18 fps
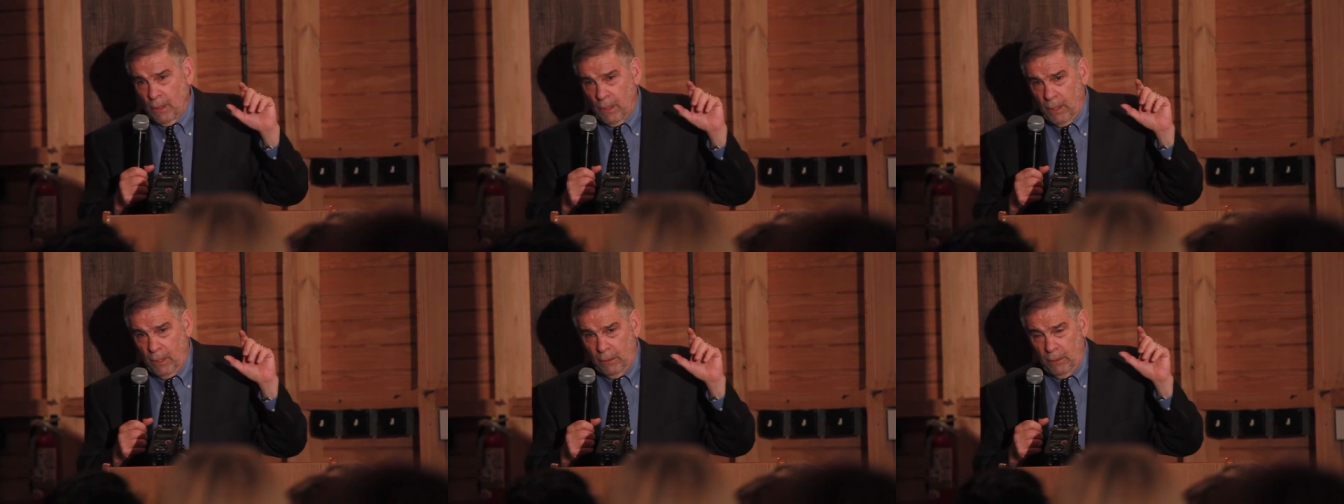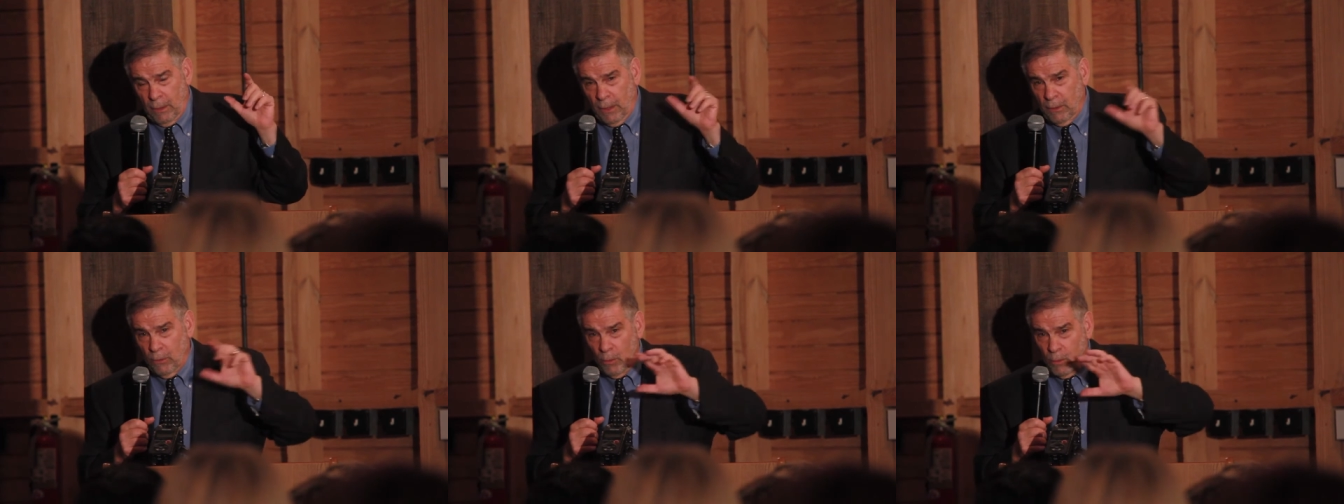
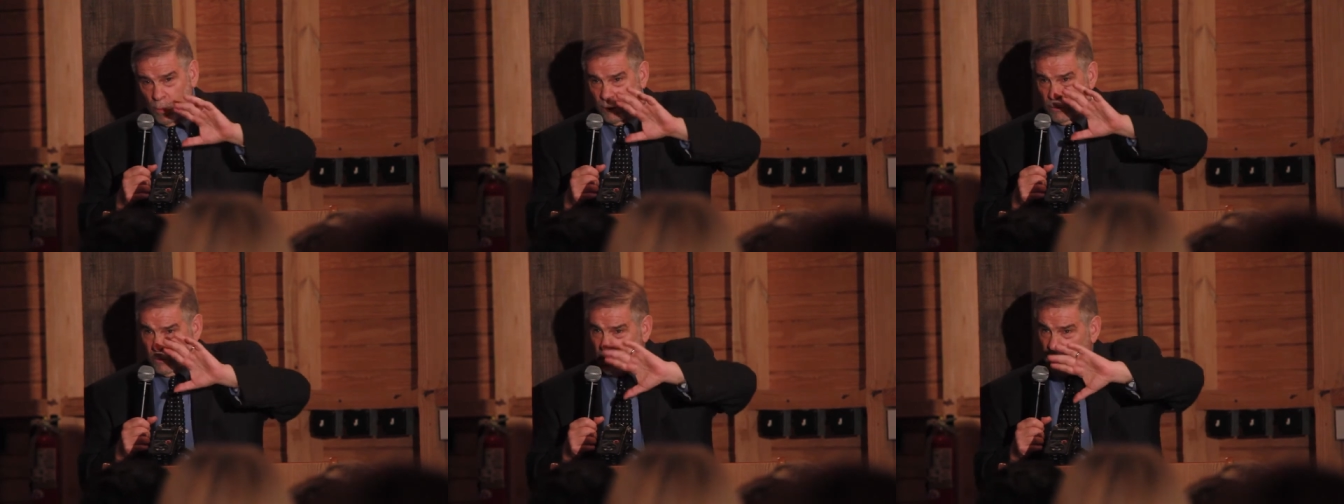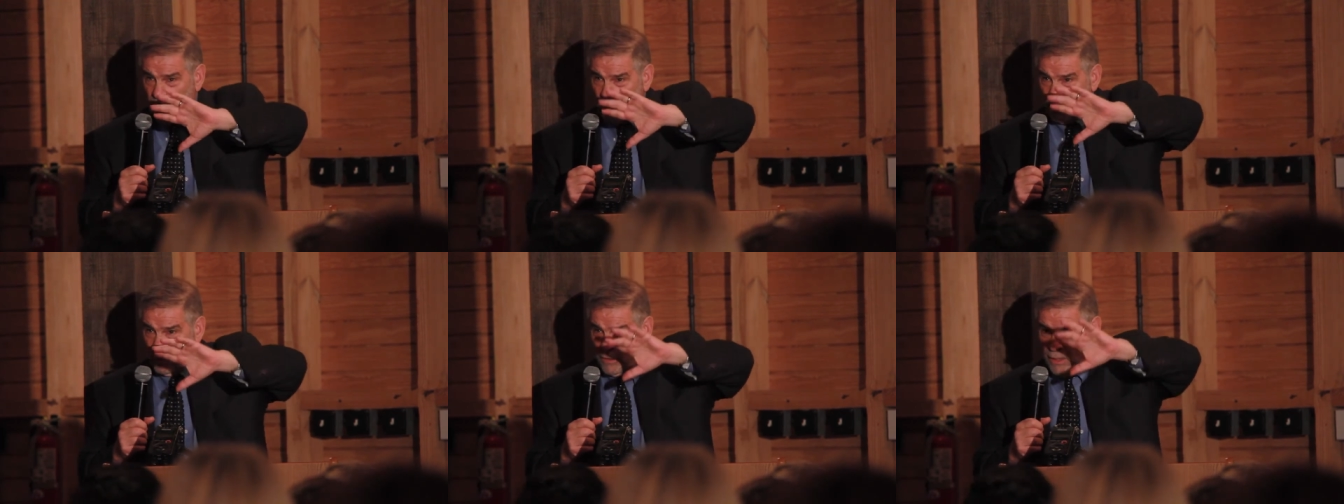and I don't want to
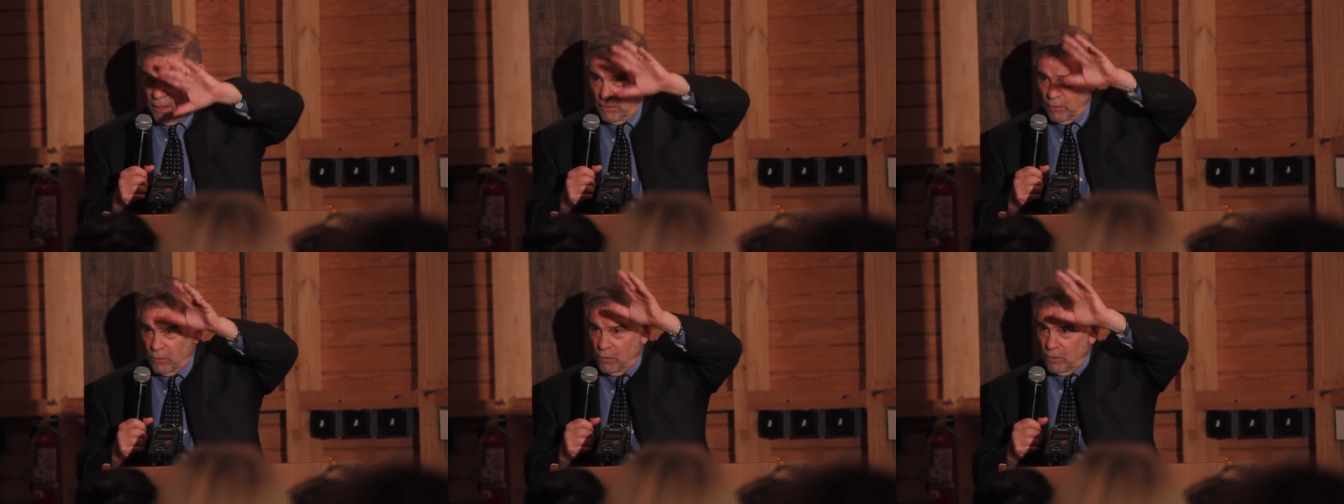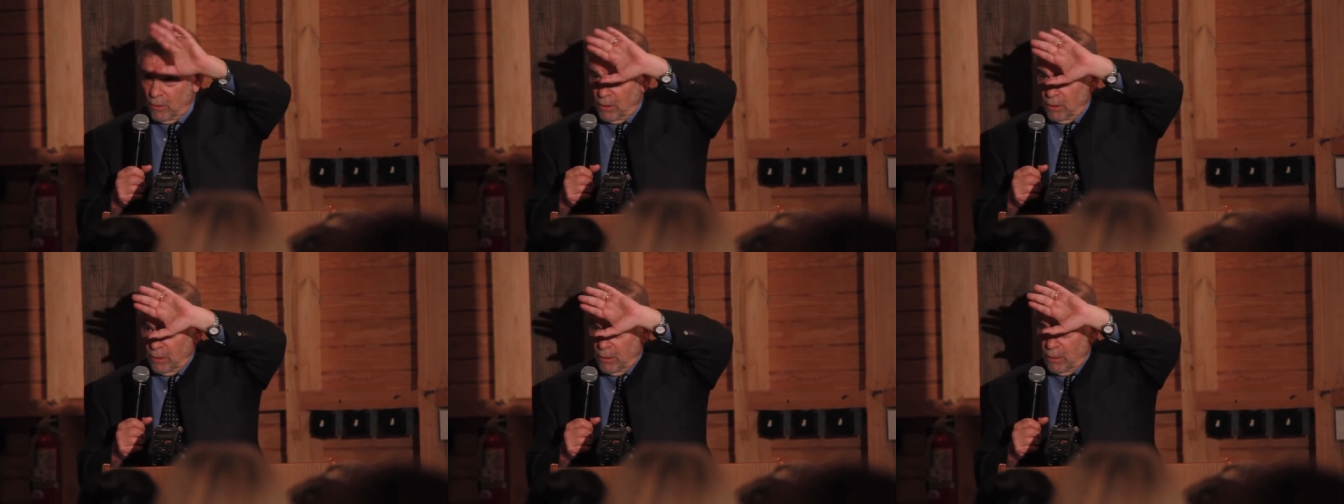take a stance
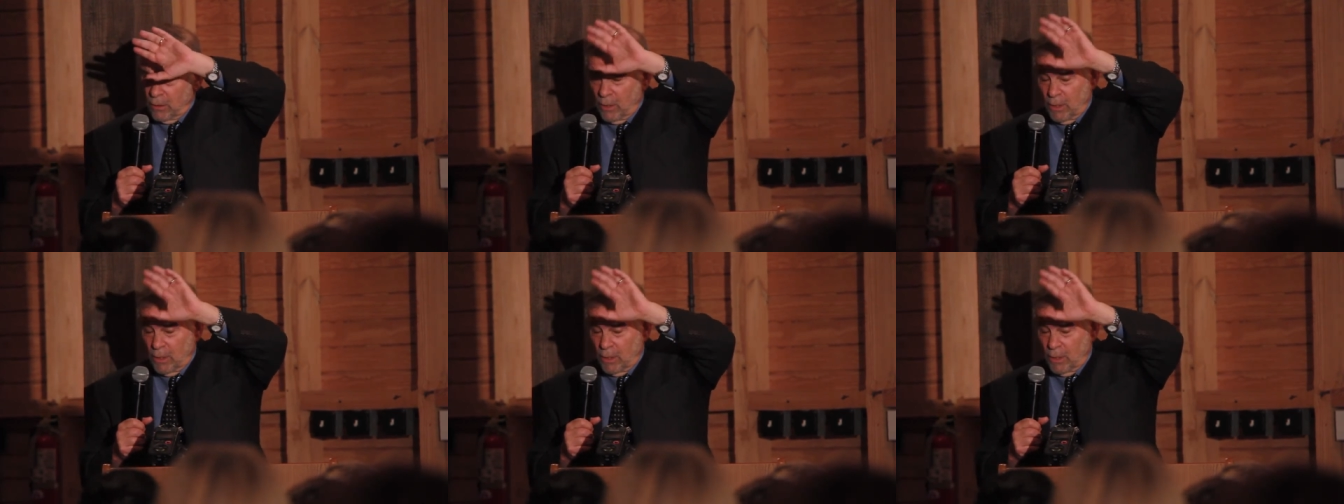on the,